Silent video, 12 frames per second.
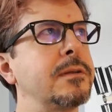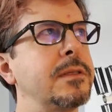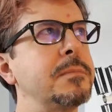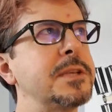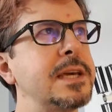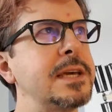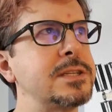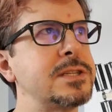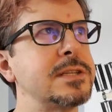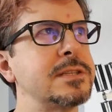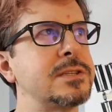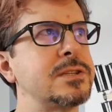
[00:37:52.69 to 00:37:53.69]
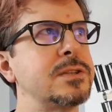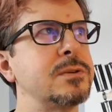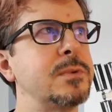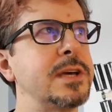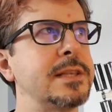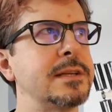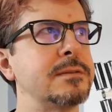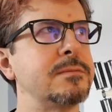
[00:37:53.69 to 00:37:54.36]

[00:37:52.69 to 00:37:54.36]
limitations to the way that